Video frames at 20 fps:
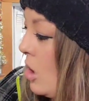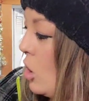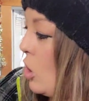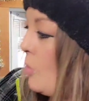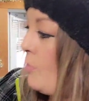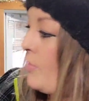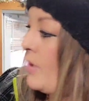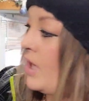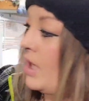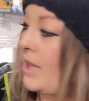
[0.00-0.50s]

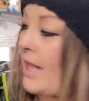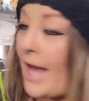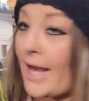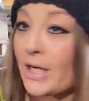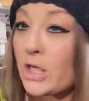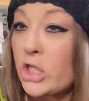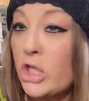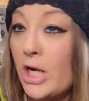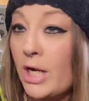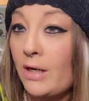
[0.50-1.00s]
Home
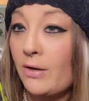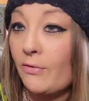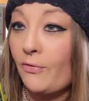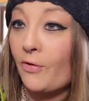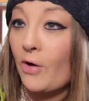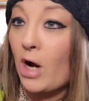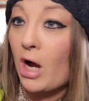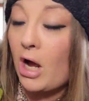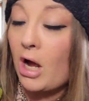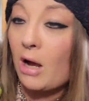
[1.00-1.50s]
Collection
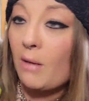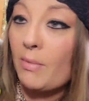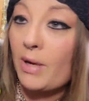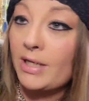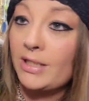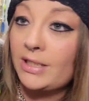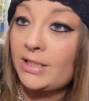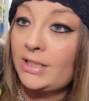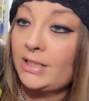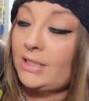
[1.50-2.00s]

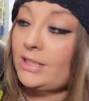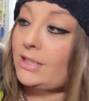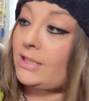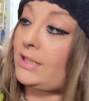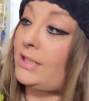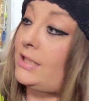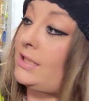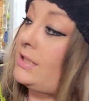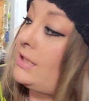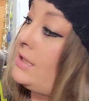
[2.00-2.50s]
from
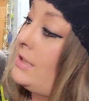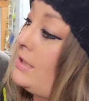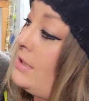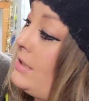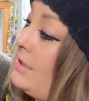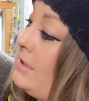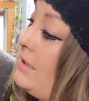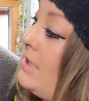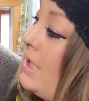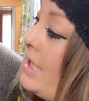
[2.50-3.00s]

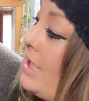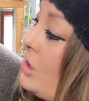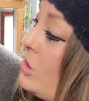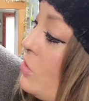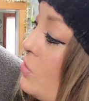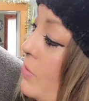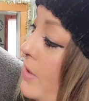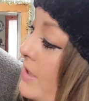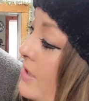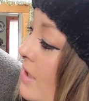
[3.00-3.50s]

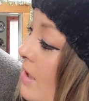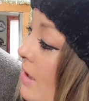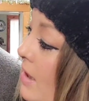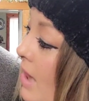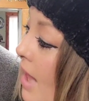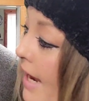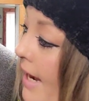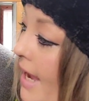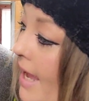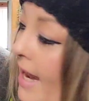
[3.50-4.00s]

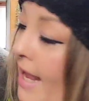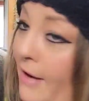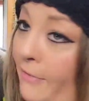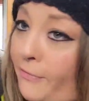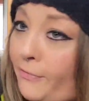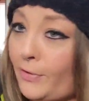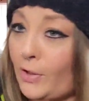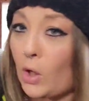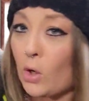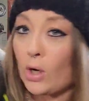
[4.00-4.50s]
detrizzle. I got
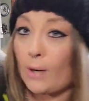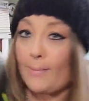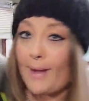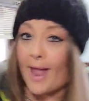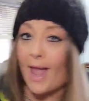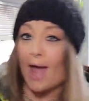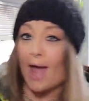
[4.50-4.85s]
a floor